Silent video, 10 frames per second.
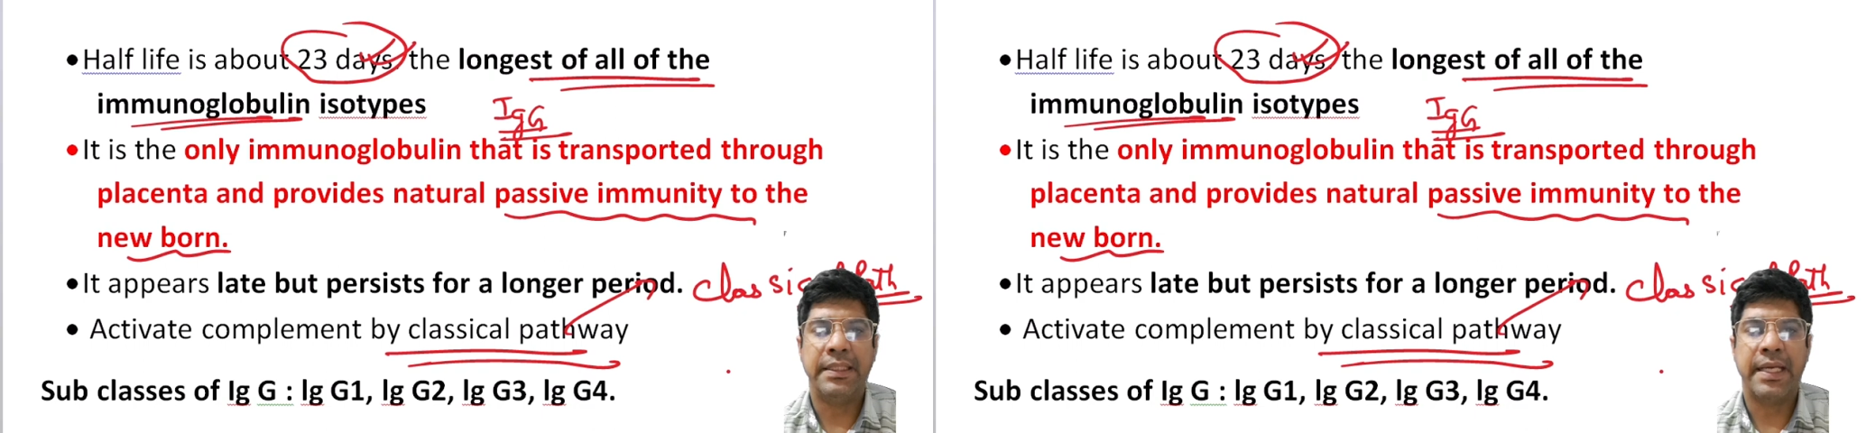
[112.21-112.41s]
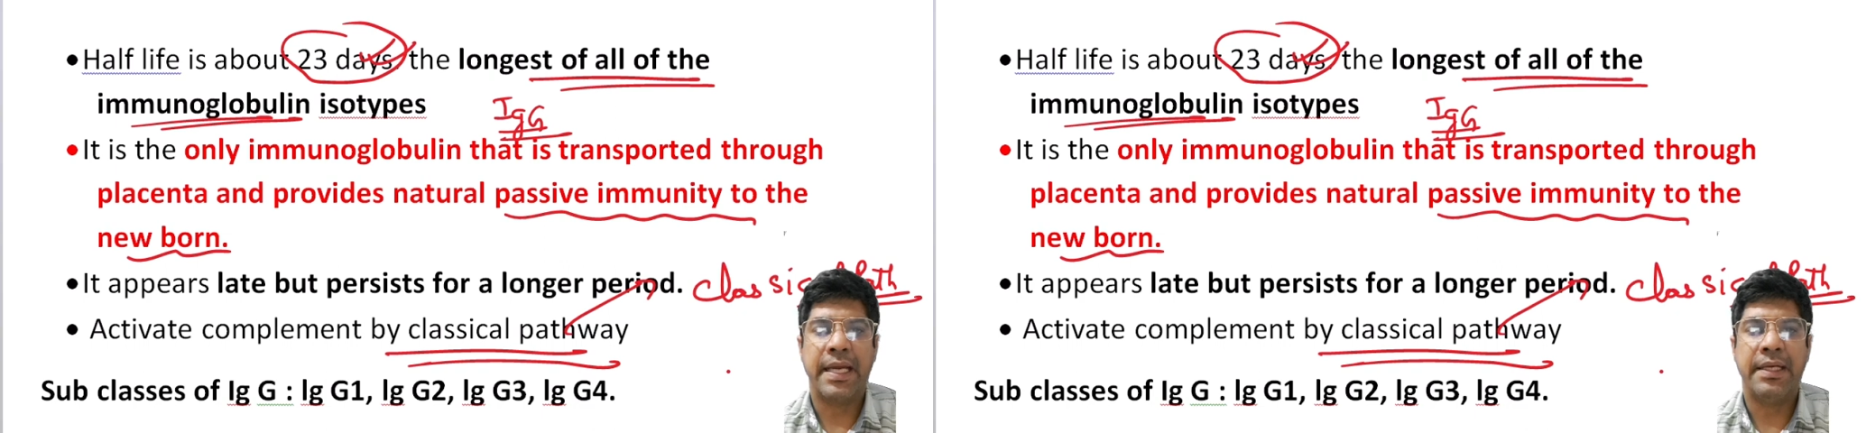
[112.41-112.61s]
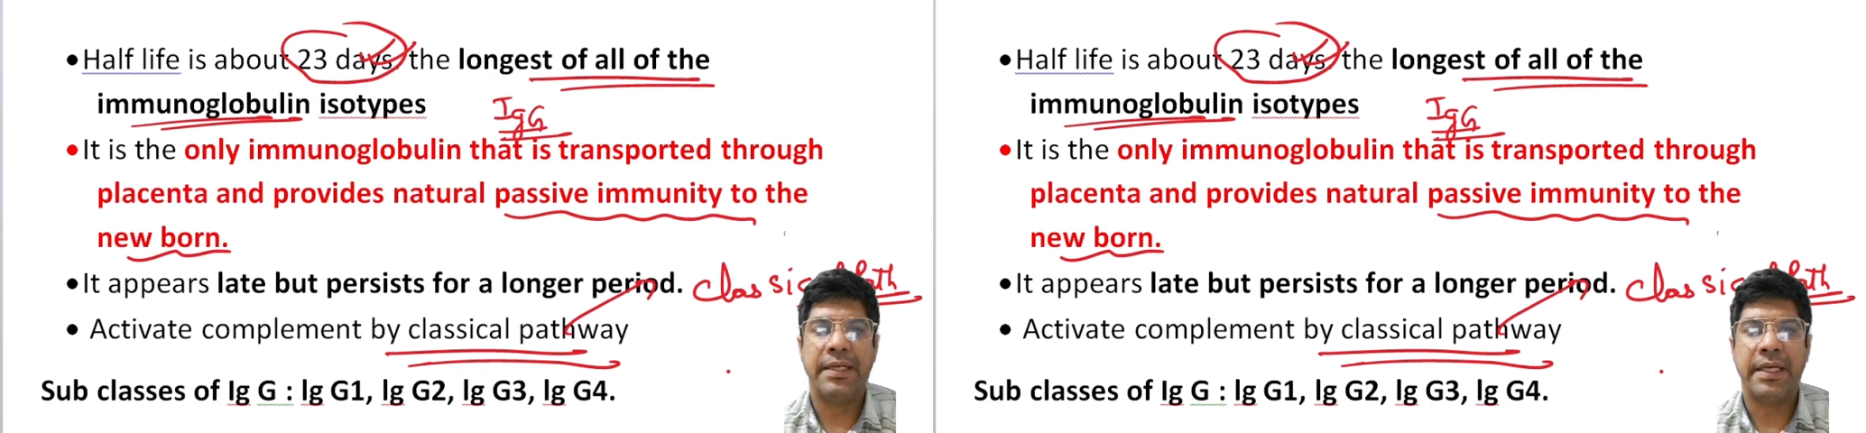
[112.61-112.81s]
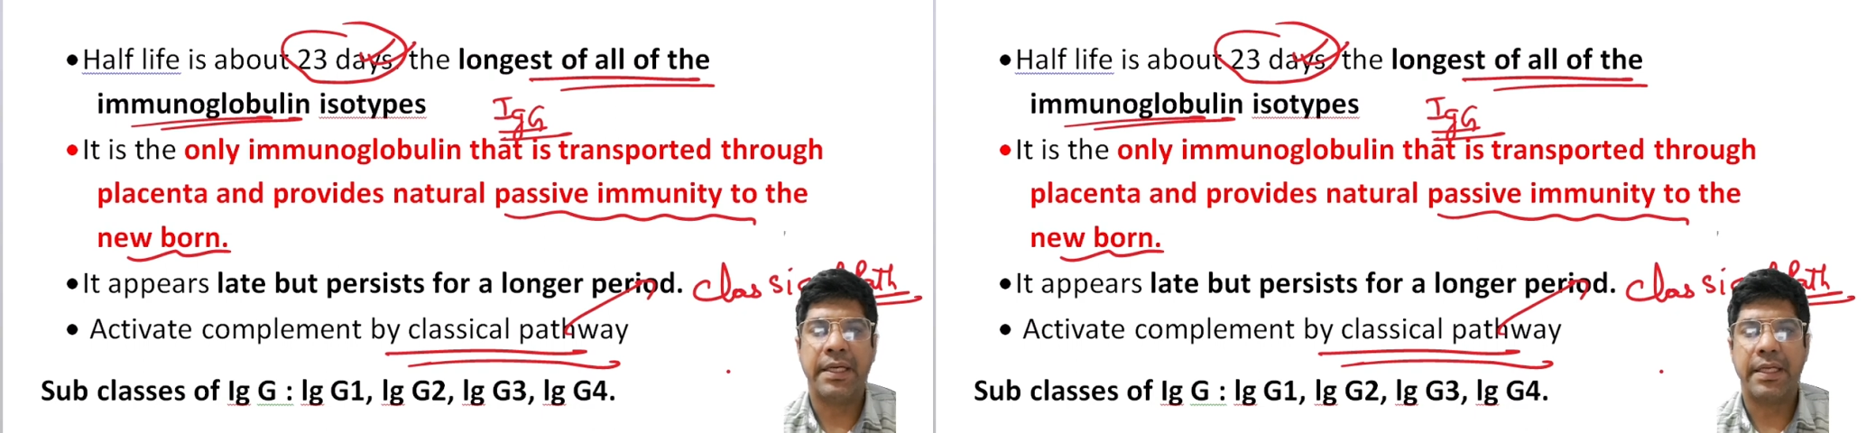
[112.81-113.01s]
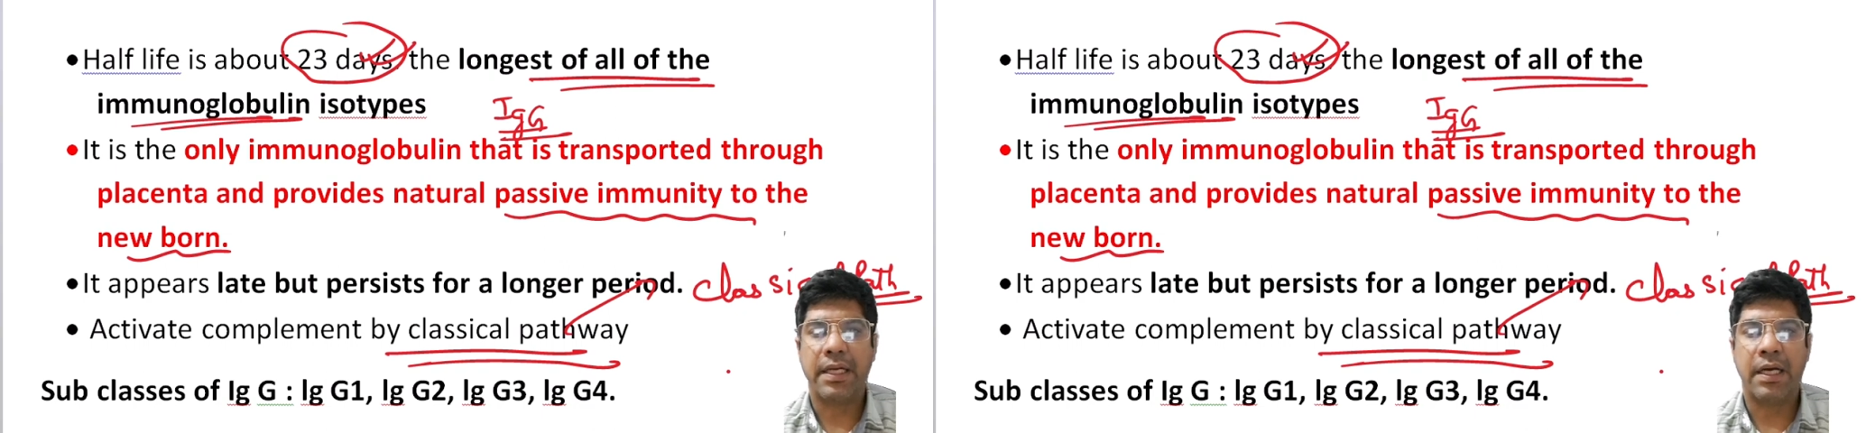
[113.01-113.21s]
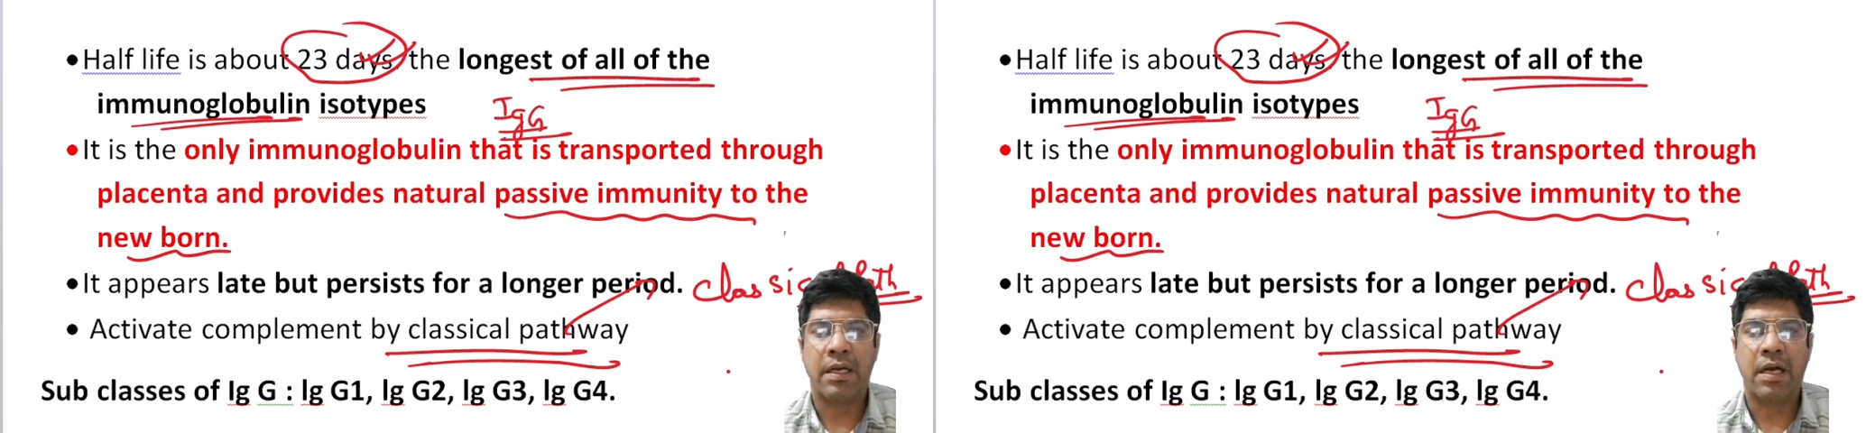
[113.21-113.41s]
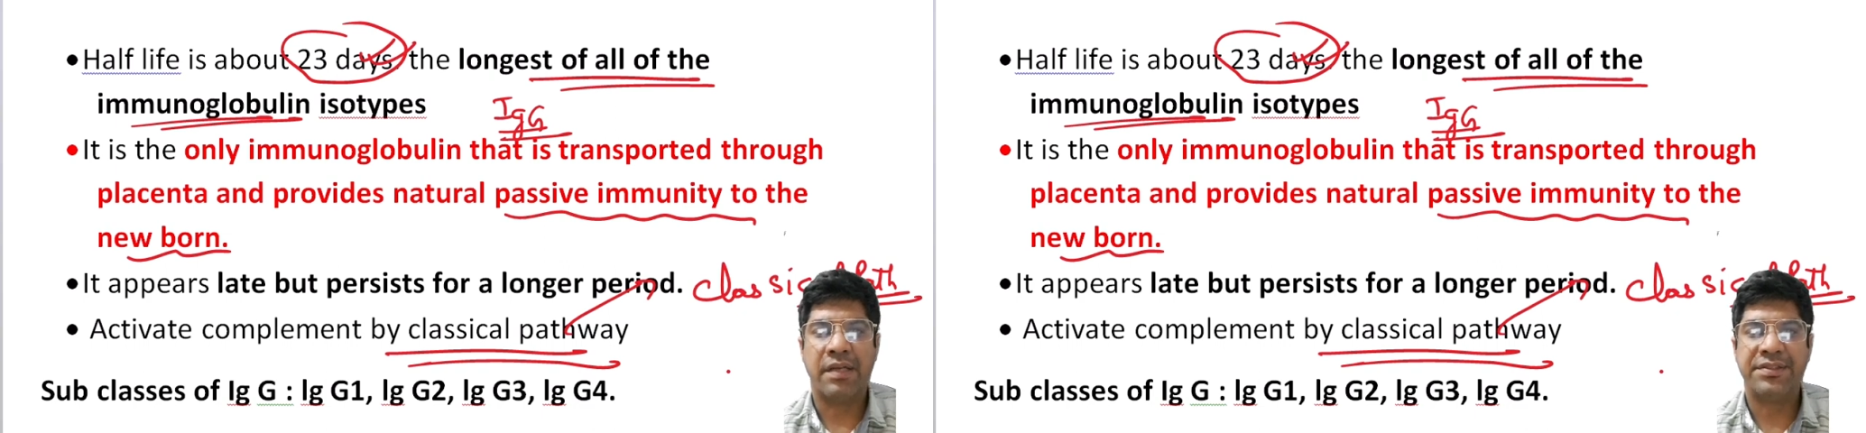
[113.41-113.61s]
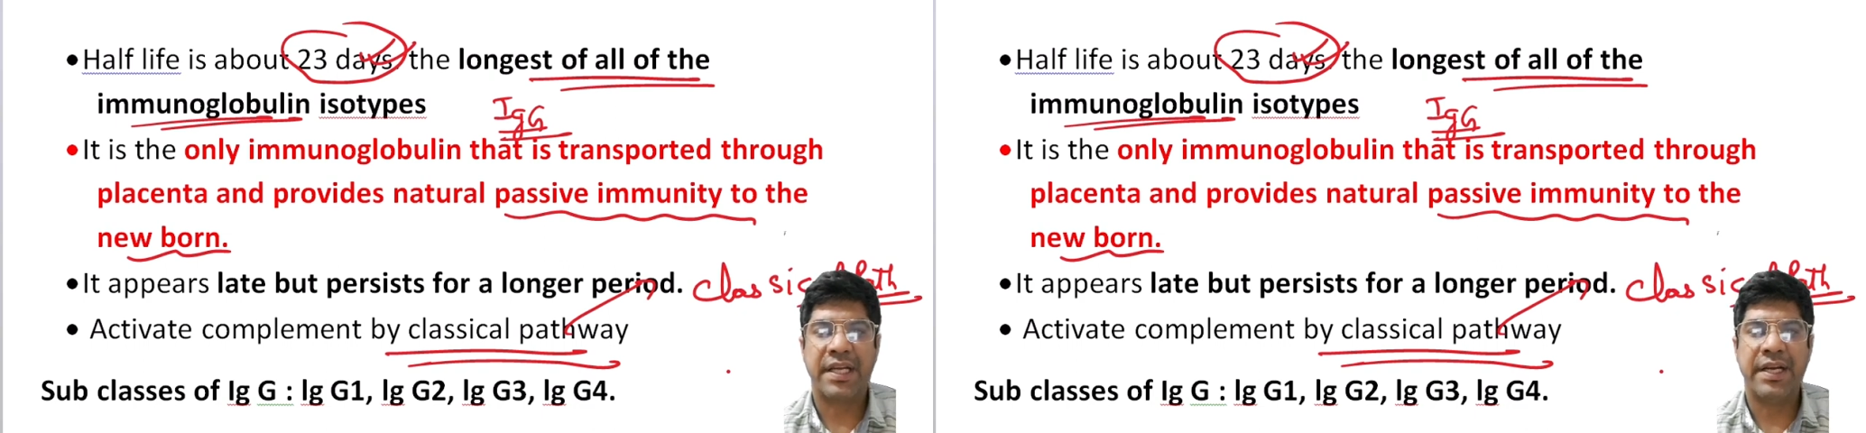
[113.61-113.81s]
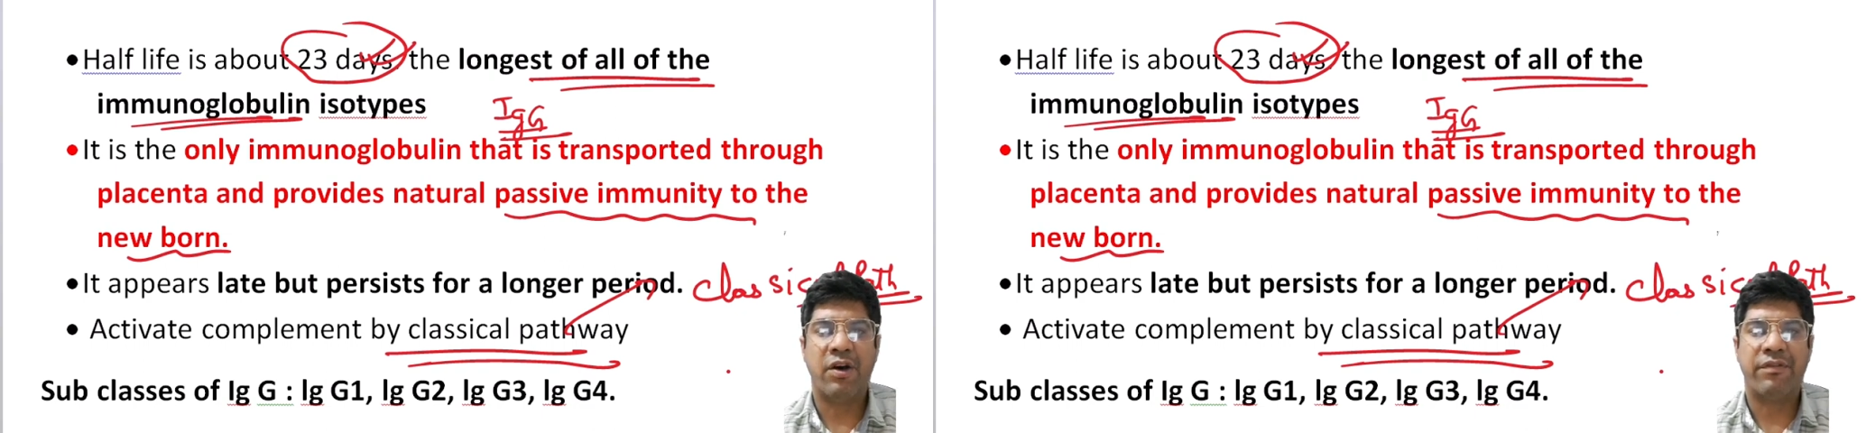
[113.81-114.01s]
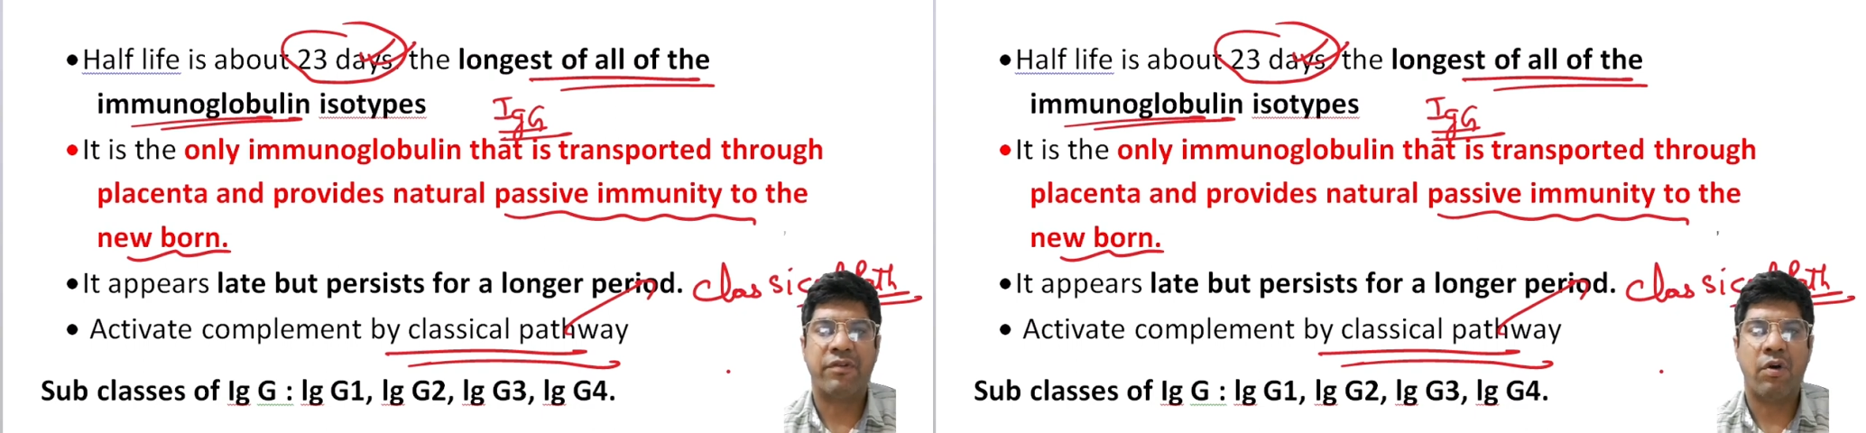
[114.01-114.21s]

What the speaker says: they can trigger a cascade of